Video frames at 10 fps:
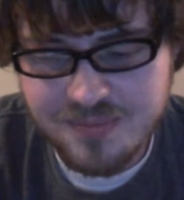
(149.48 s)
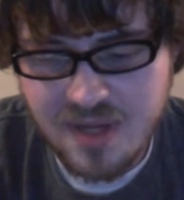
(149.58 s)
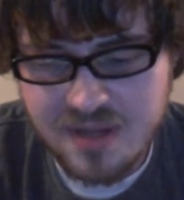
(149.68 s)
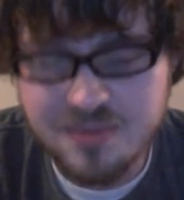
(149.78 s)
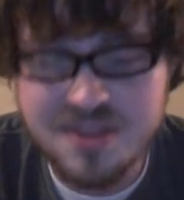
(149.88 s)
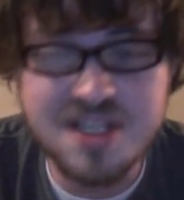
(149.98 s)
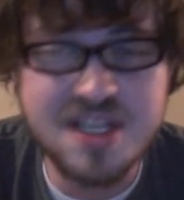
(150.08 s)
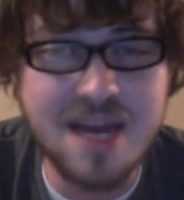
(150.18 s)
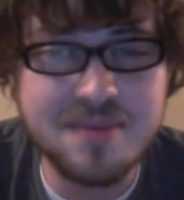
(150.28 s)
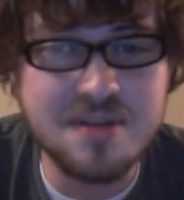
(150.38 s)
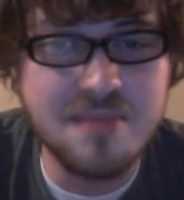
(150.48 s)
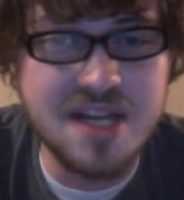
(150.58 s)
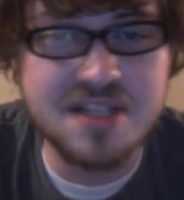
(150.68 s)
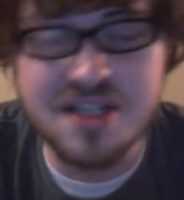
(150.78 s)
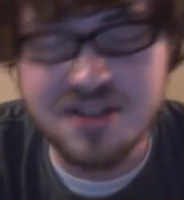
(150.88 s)
Then we see Captain
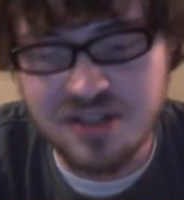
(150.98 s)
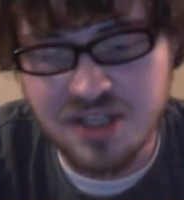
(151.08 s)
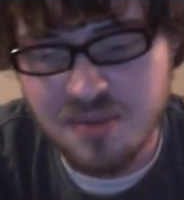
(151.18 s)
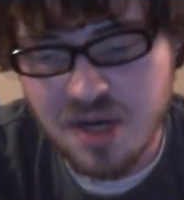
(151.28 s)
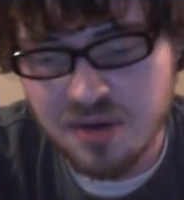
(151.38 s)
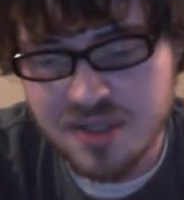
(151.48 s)
Amazing in the limo.